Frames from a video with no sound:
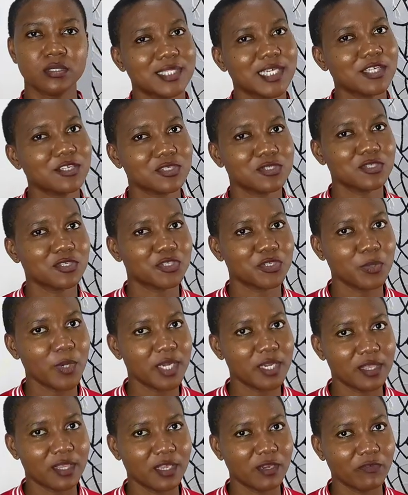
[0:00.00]
that does not do
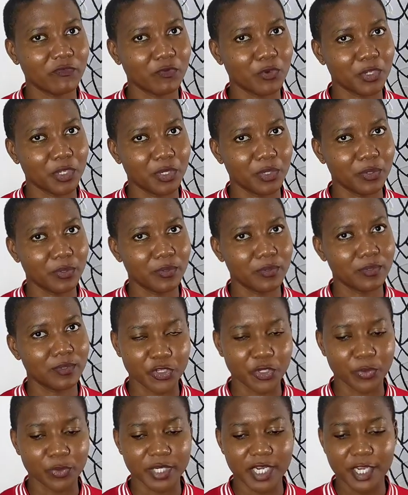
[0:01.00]
anything for you.
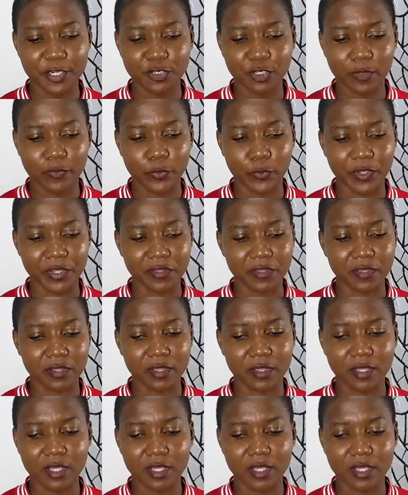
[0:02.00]
You will end up with